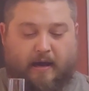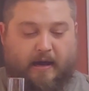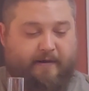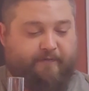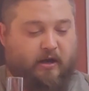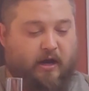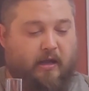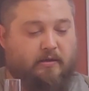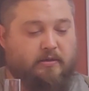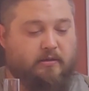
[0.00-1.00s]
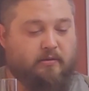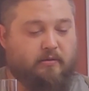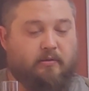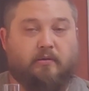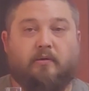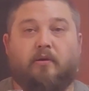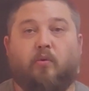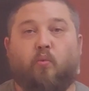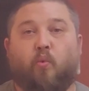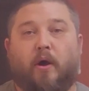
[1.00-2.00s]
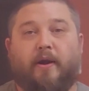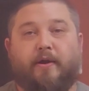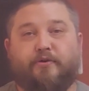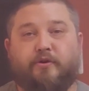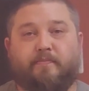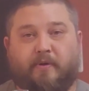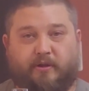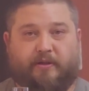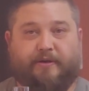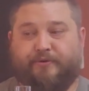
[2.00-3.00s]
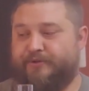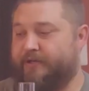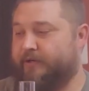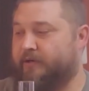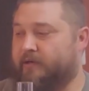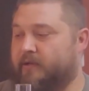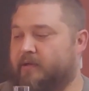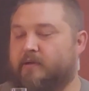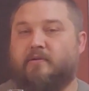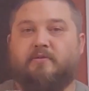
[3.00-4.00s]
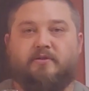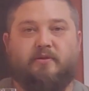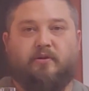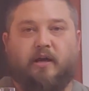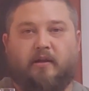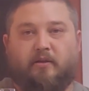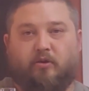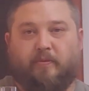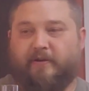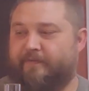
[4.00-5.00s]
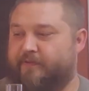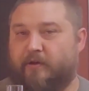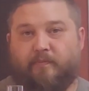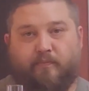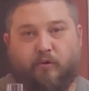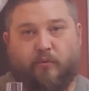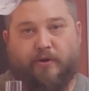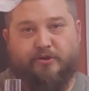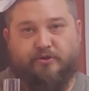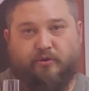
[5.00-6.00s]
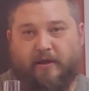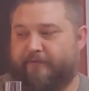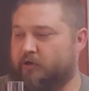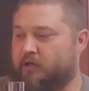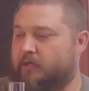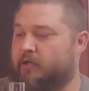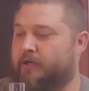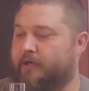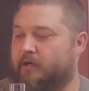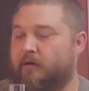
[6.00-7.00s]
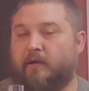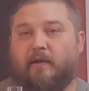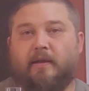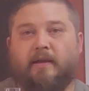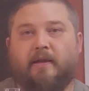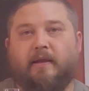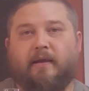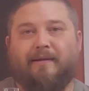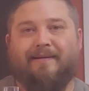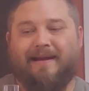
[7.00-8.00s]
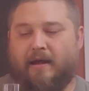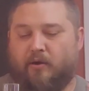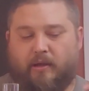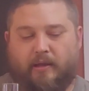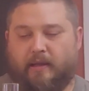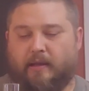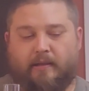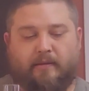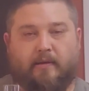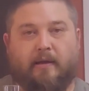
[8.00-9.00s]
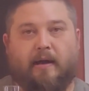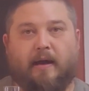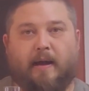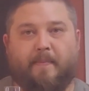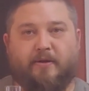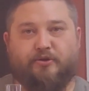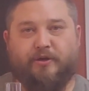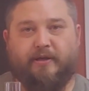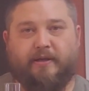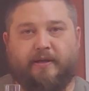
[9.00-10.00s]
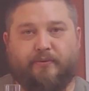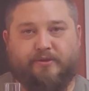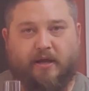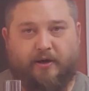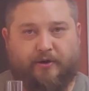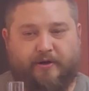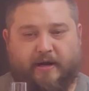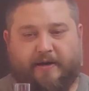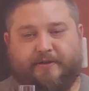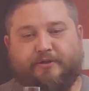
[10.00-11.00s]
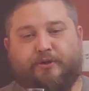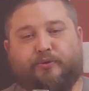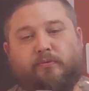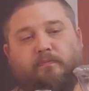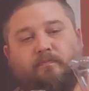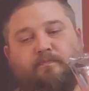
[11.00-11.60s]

I've got 100 milliliters here. Still got a little bit of the original Everclear here. Now, I measured it, it was 192.